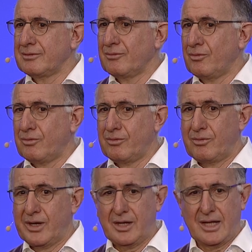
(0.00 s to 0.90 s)

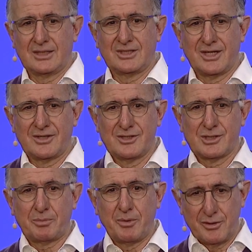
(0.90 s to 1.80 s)
Well, I said, the
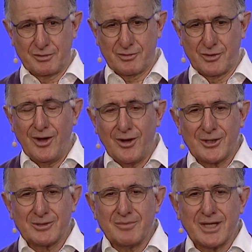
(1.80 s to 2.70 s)
Spirit of
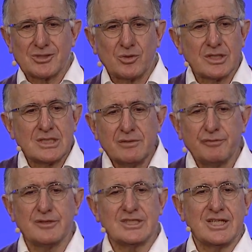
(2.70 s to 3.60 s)
God makes all the
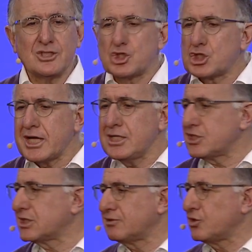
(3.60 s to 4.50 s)
difference. He
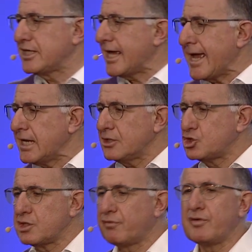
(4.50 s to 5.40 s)
changes, gives you the
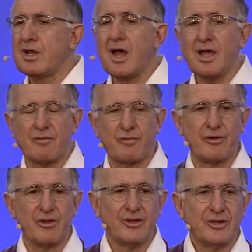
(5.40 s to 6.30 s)
energy for life.
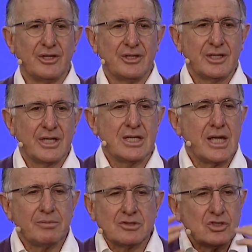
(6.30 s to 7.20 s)
He
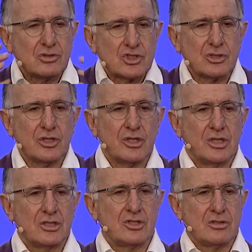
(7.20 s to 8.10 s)
enables you to,
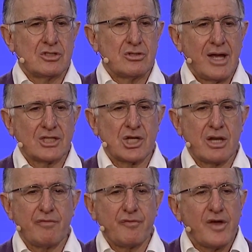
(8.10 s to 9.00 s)
to, to
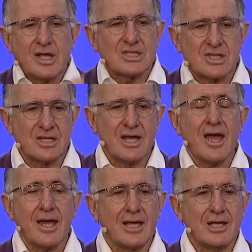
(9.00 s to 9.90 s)
actually face the
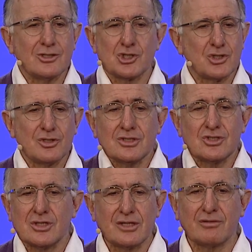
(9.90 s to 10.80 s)
day. He assures
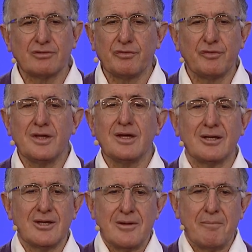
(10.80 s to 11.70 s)
you don't have to fear
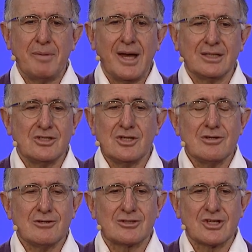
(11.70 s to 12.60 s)
bad
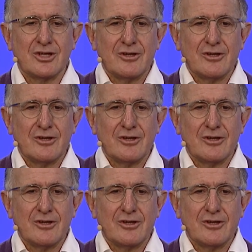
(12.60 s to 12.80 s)
news.